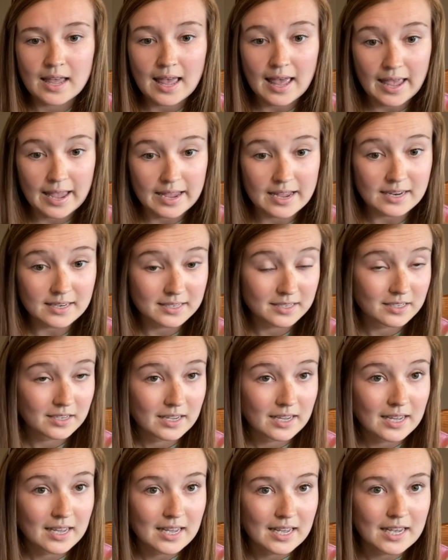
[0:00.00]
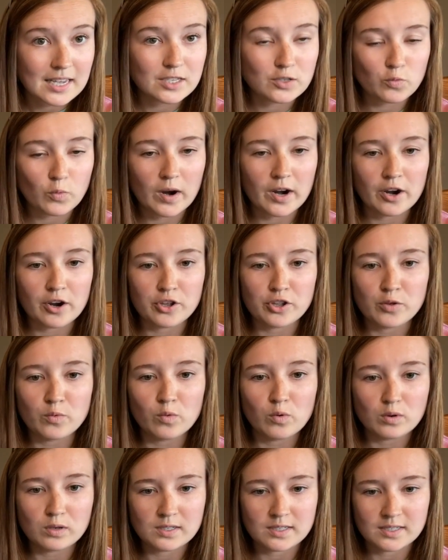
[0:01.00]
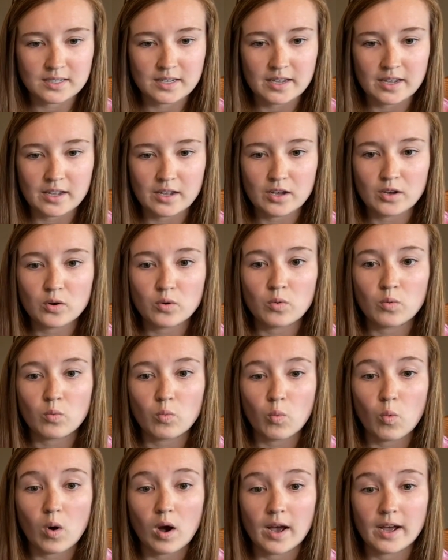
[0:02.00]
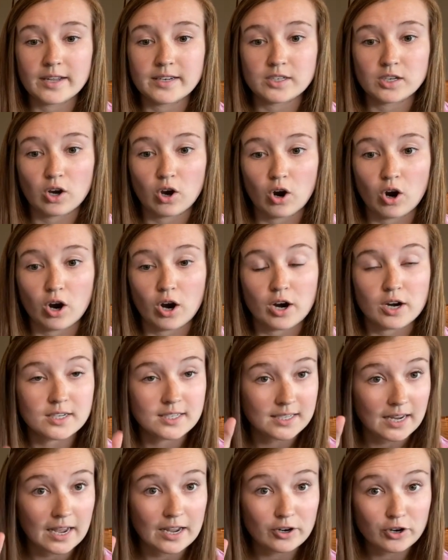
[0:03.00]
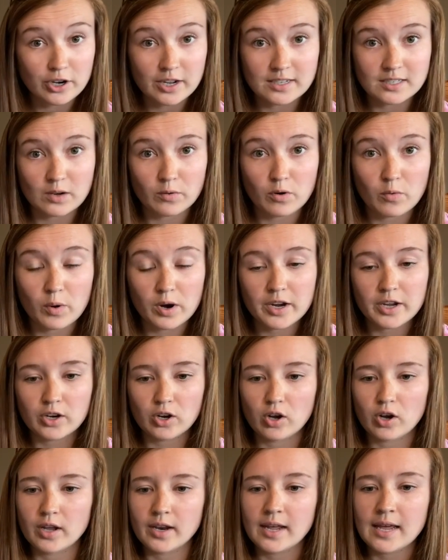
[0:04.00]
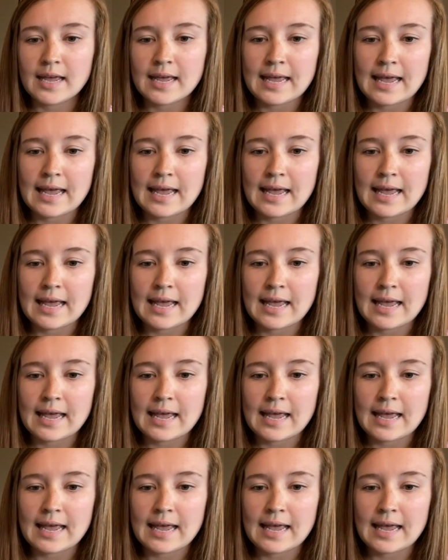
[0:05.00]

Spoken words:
8 is where you will see what our standard is that we're working on,